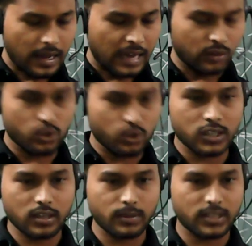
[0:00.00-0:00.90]
question
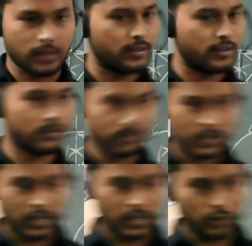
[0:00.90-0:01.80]
number 7.
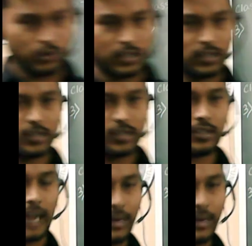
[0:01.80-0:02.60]
You just try to